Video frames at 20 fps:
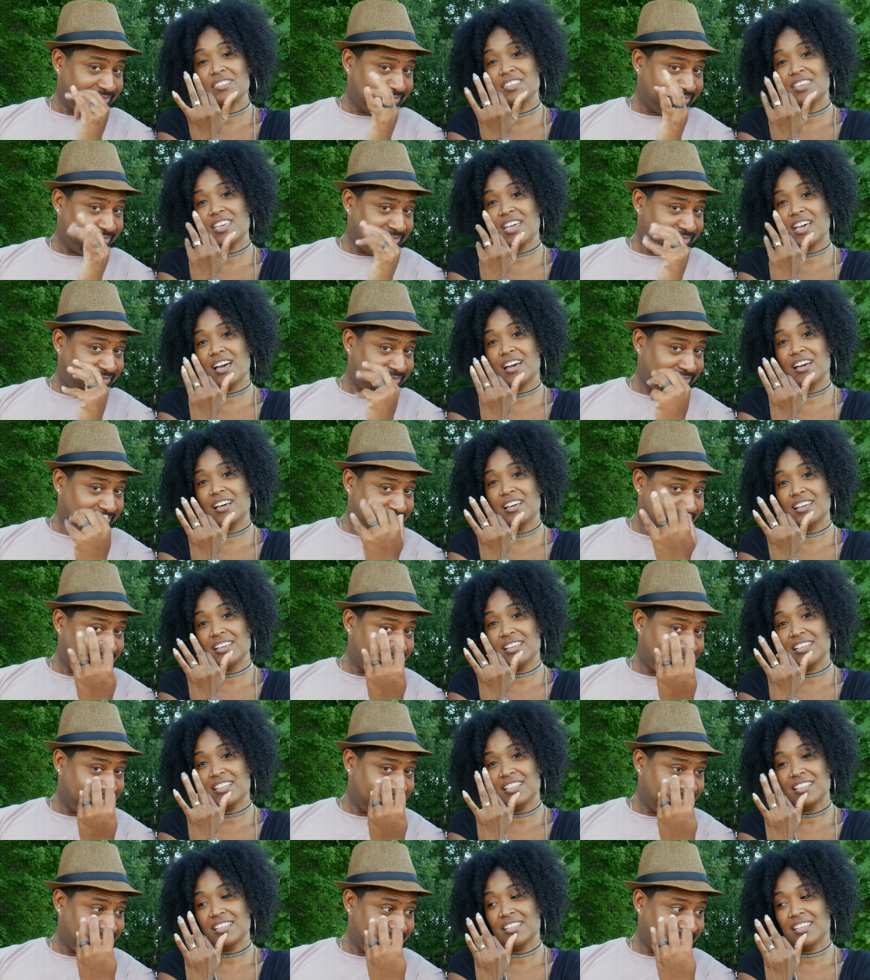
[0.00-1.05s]
Speaker 1: yeah.
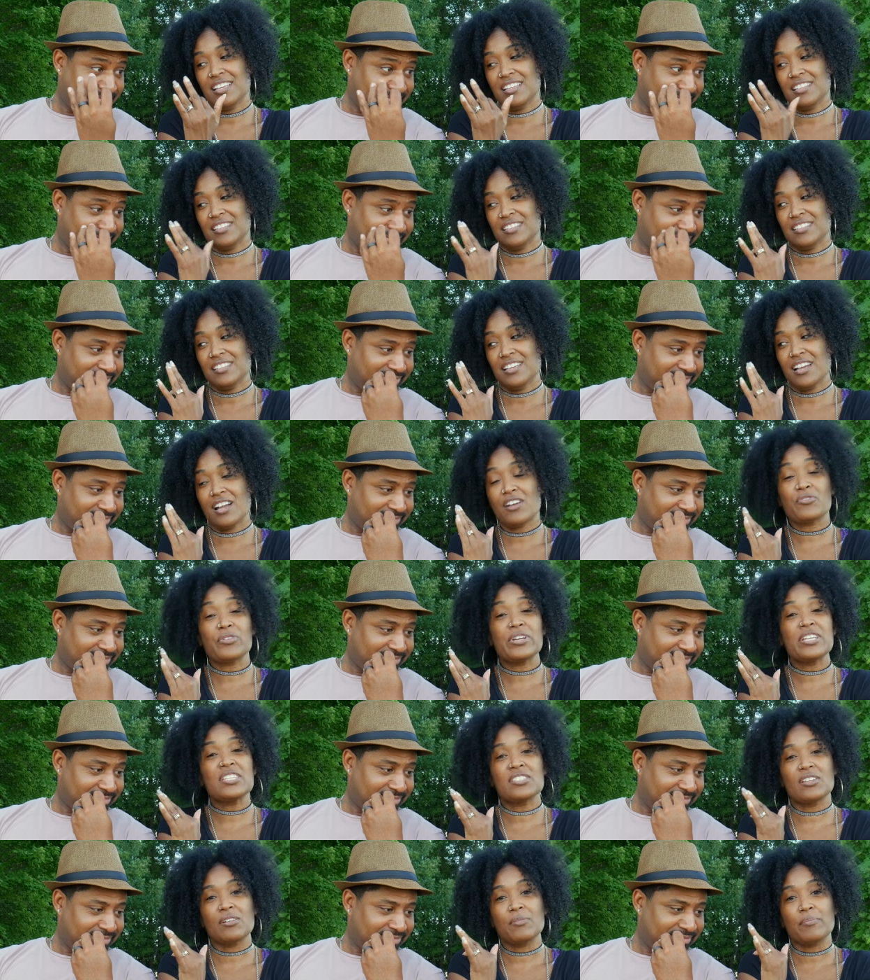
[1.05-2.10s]
Our
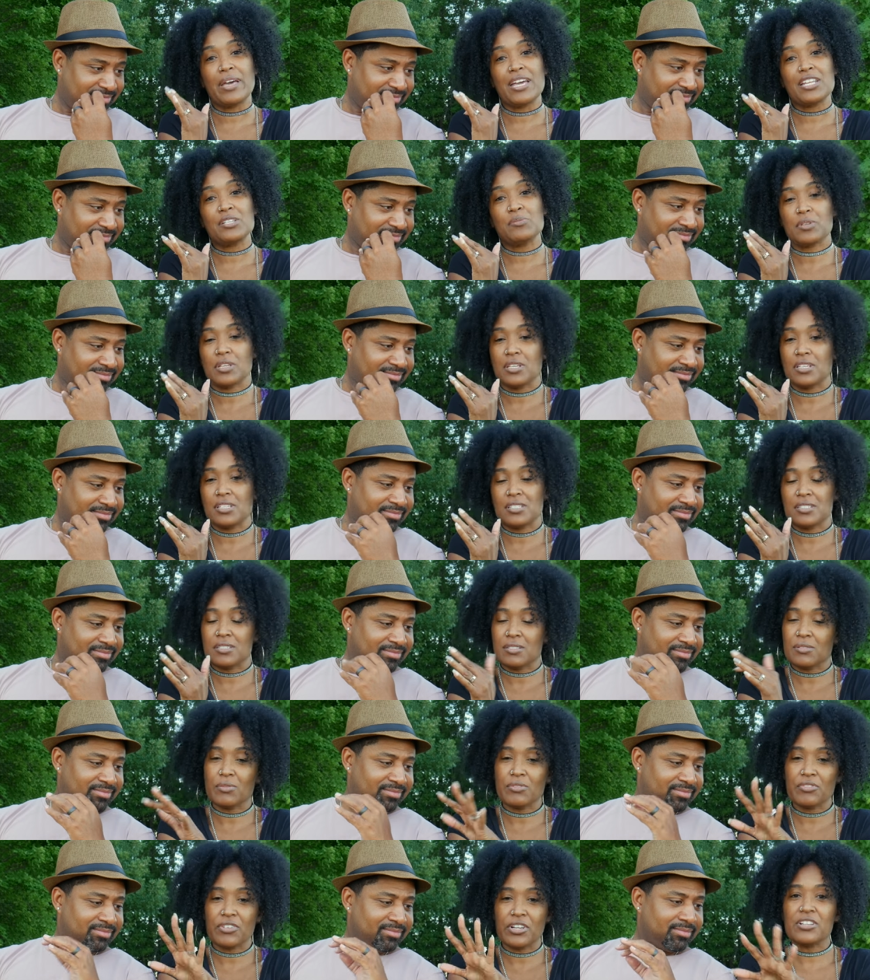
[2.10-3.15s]
rings don't match because
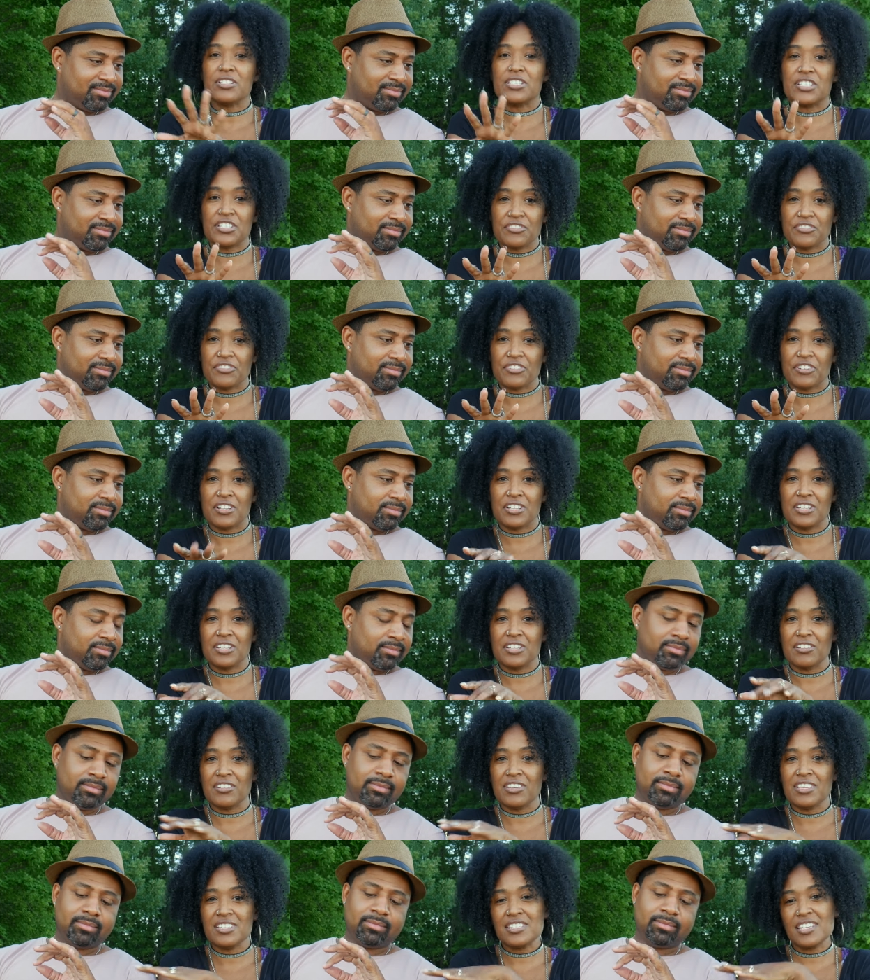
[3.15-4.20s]
we're very different. You
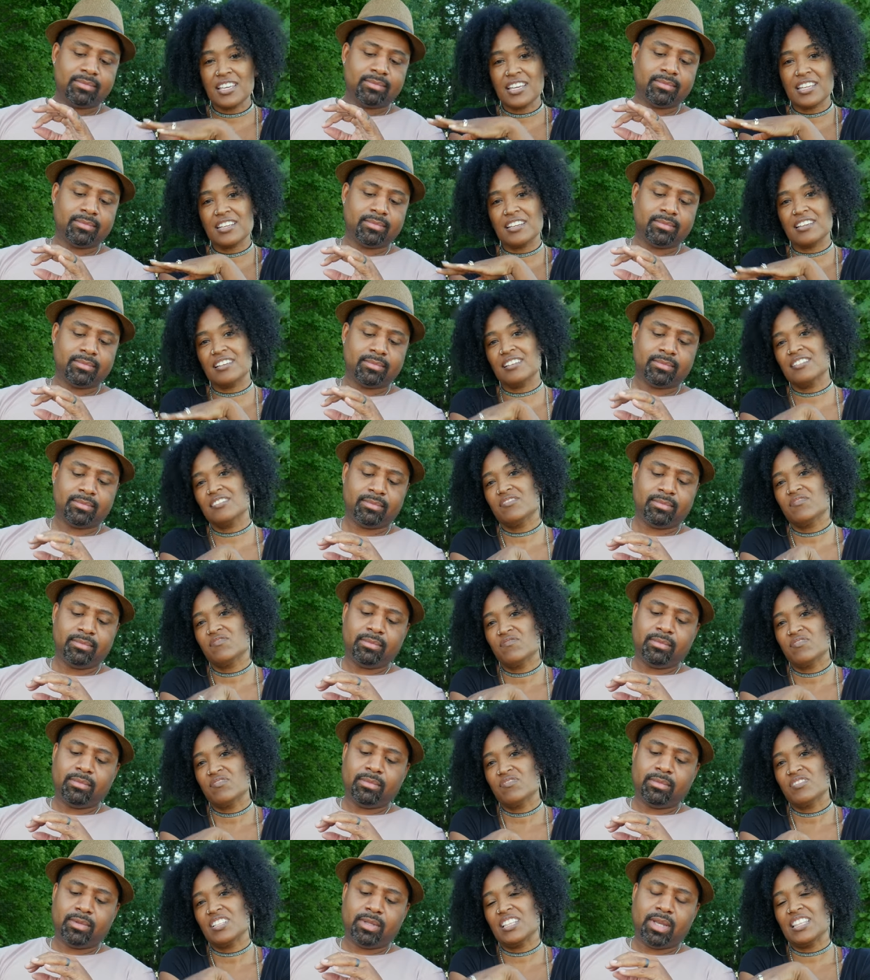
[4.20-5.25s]
know, he's kind
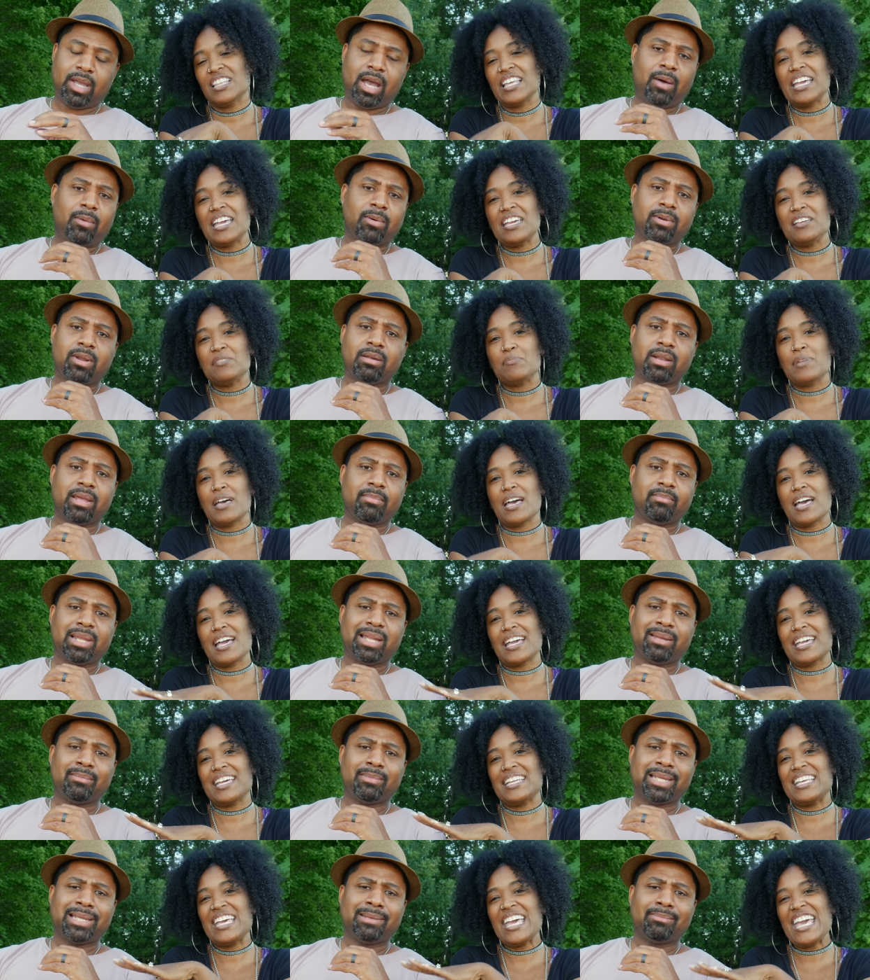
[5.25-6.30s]
of yeah. I don't want all that
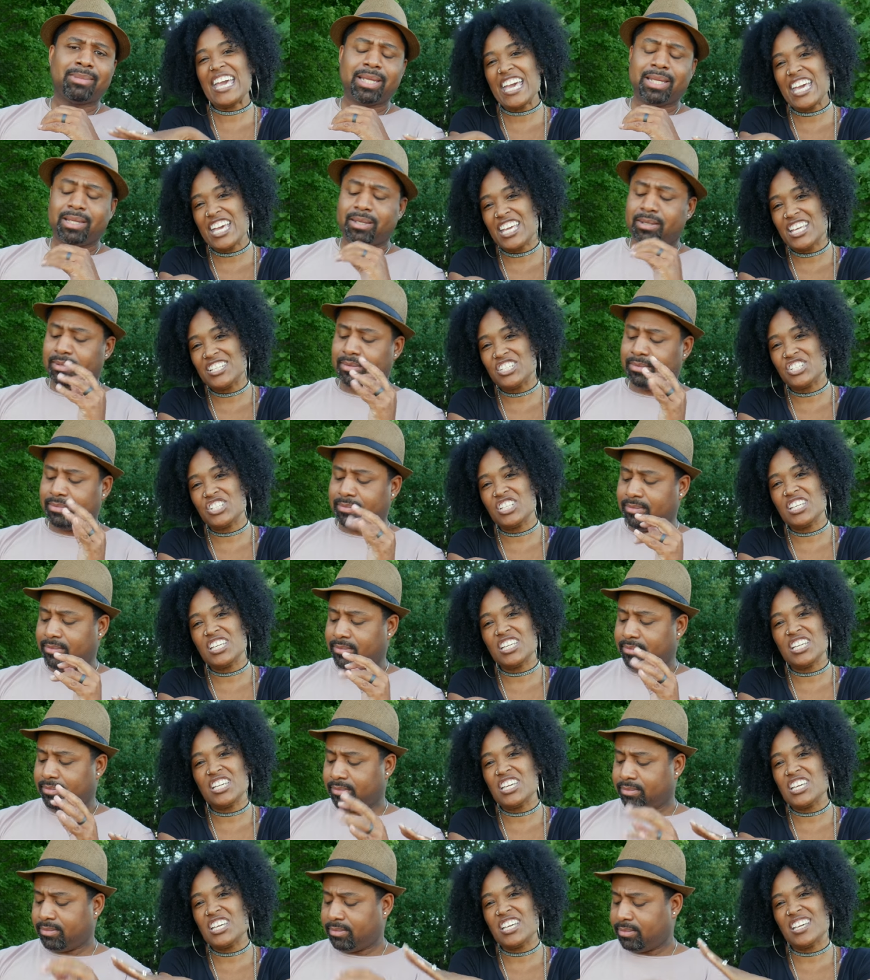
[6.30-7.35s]
bling bling bling.
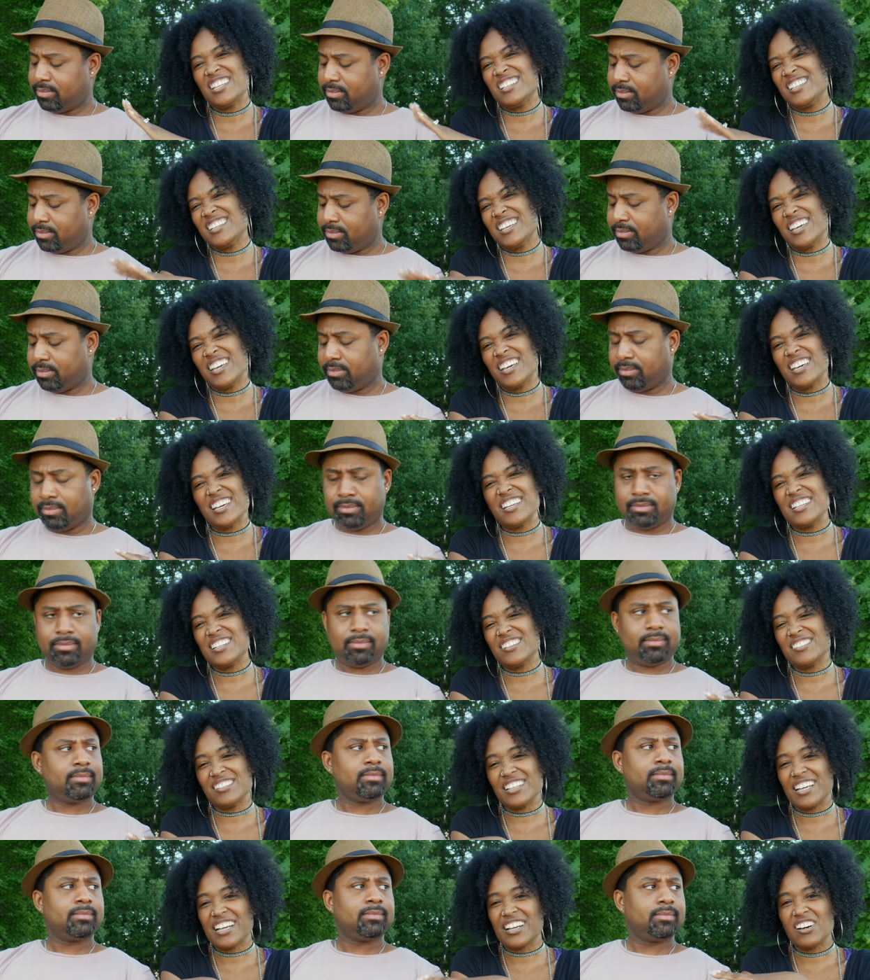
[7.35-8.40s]
Edgy and yeah, he
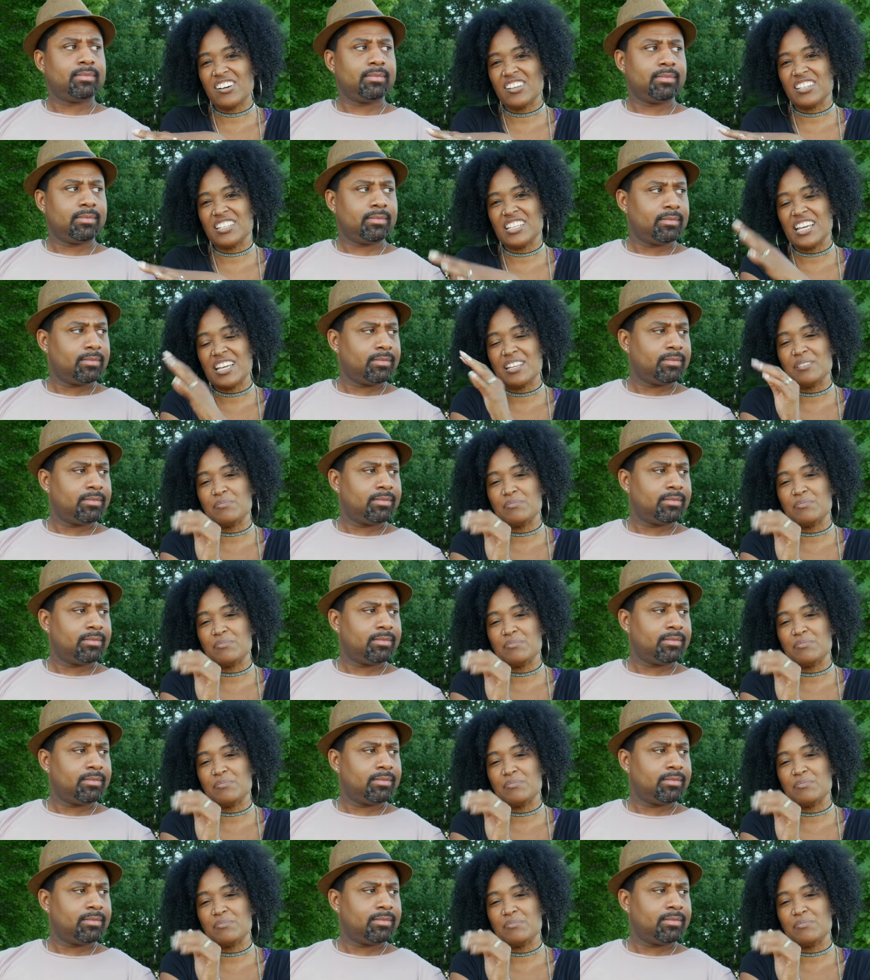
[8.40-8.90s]
don't like all of that